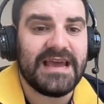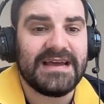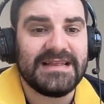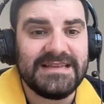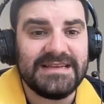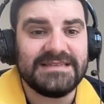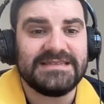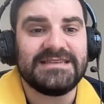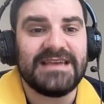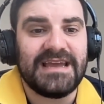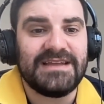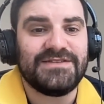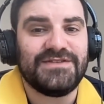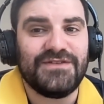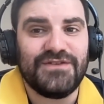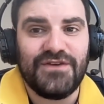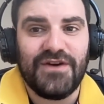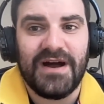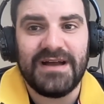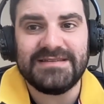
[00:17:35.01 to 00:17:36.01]
I did say to
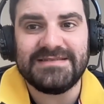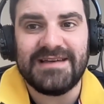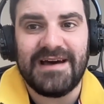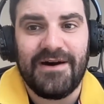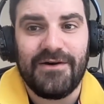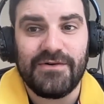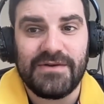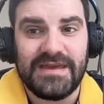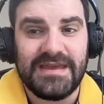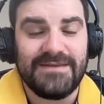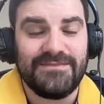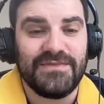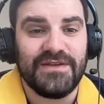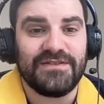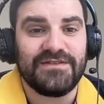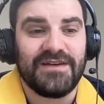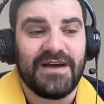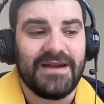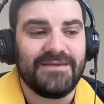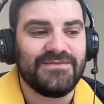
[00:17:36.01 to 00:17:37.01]
you guys that I'll keep the
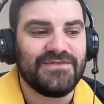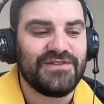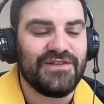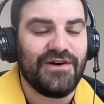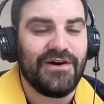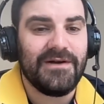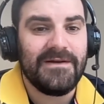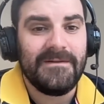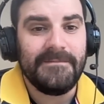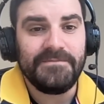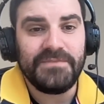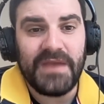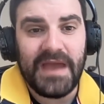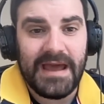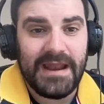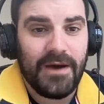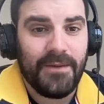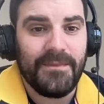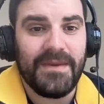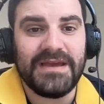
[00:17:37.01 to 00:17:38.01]
time slot
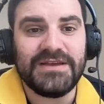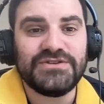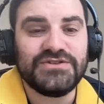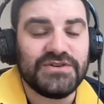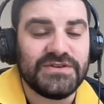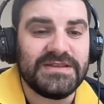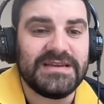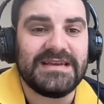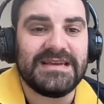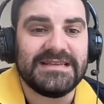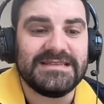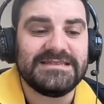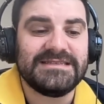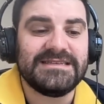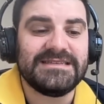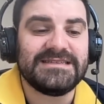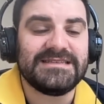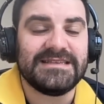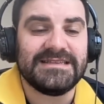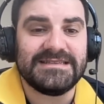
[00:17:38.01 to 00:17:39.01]
and I'll make sure the
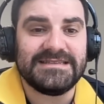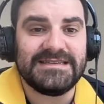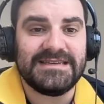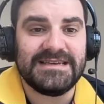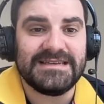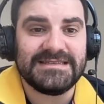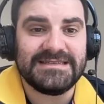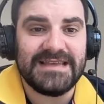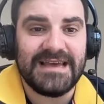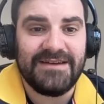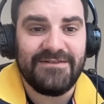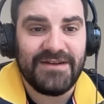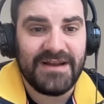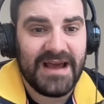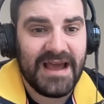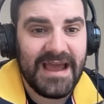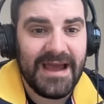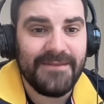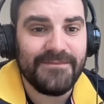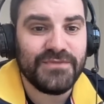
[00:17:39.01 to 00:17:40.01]
consistency is there, and
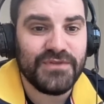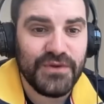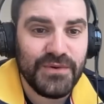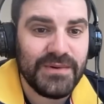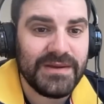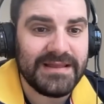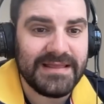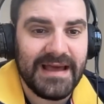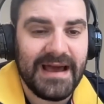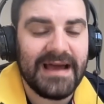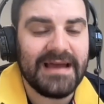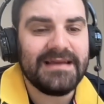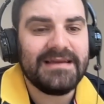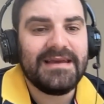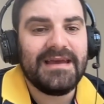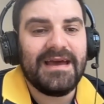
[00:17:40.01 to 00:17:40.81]
I am doing that.